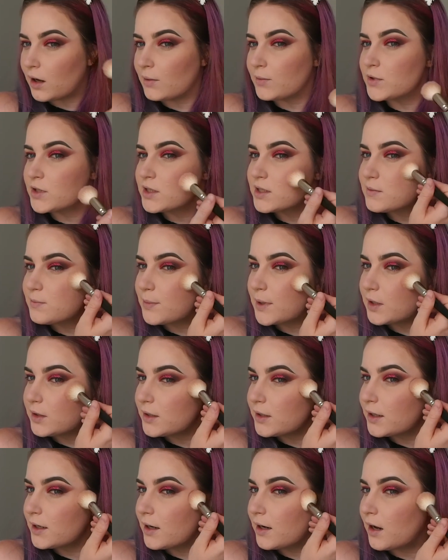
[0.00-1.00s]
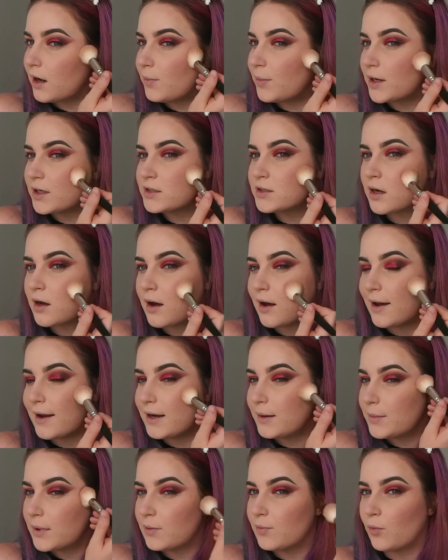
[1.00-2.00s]
I'm just building it up a
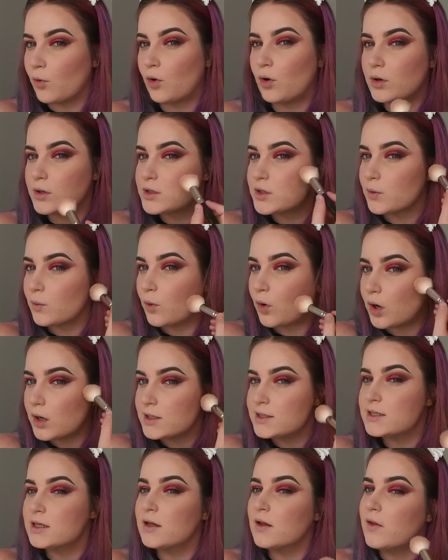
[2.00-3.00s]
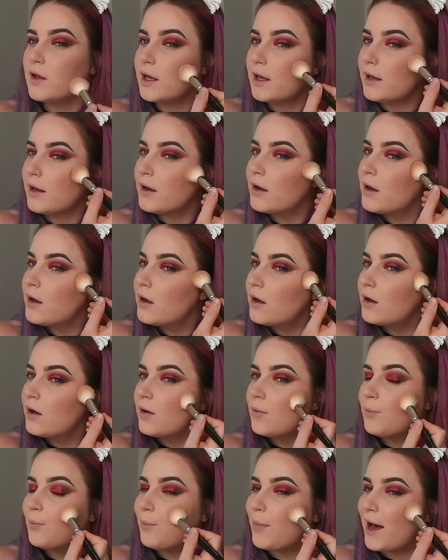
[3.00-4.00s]
tiny bit more towards the
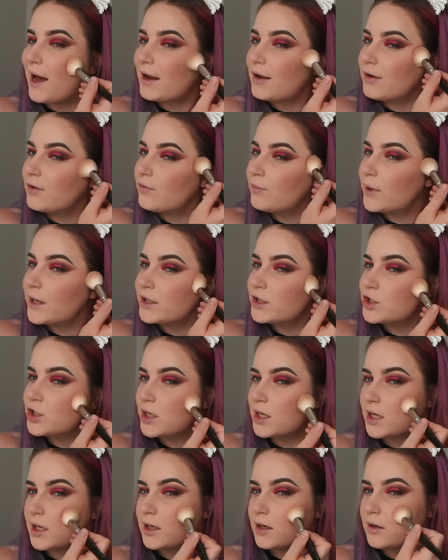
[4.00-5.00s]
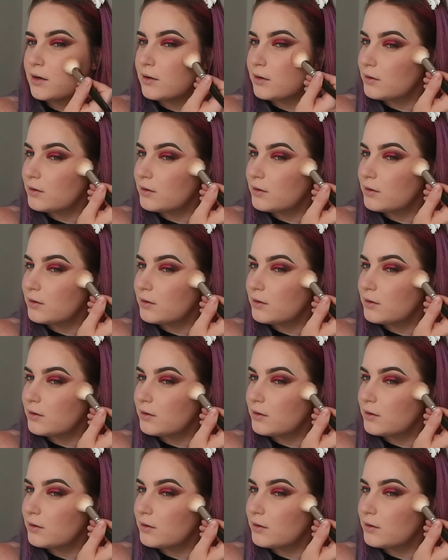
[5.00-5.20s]
back of my cheek.